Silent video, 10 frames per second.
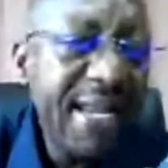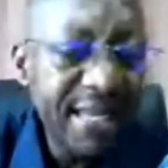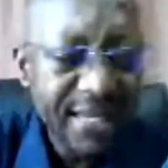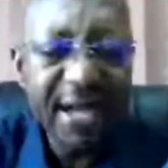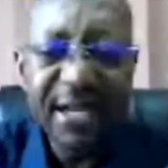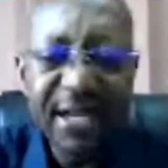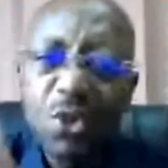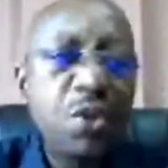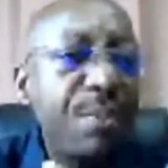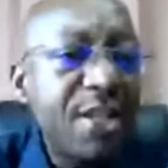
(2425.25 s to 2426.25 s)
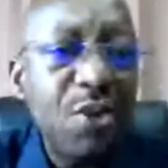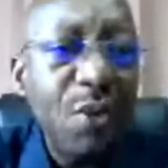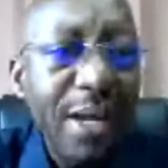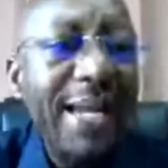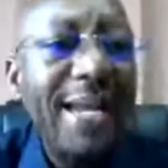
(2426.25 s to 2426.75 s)
early and they go to bed
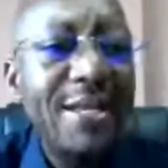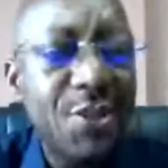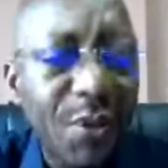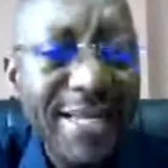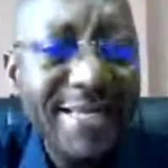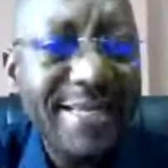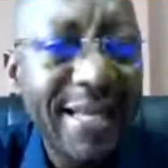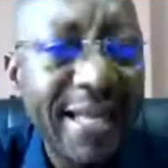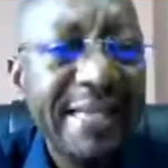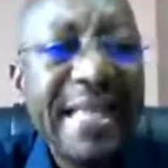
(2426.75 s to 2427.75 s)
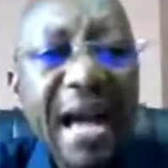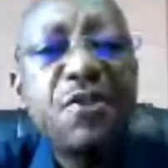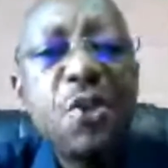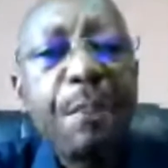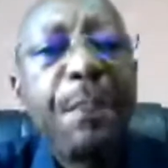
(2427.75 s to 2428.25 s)
so late. They
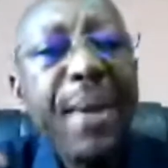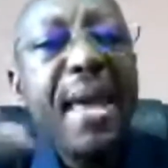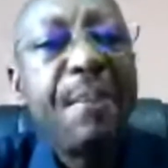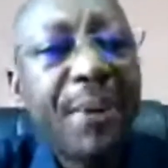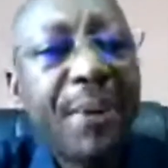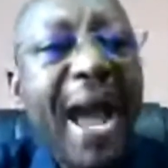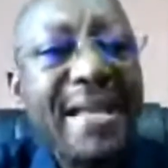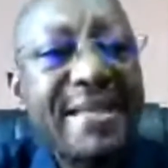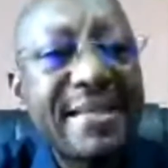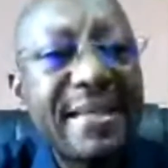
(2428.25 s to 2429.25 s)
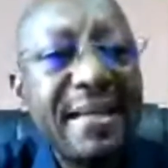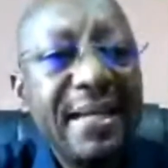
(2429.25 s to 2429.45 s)
have to pay a price,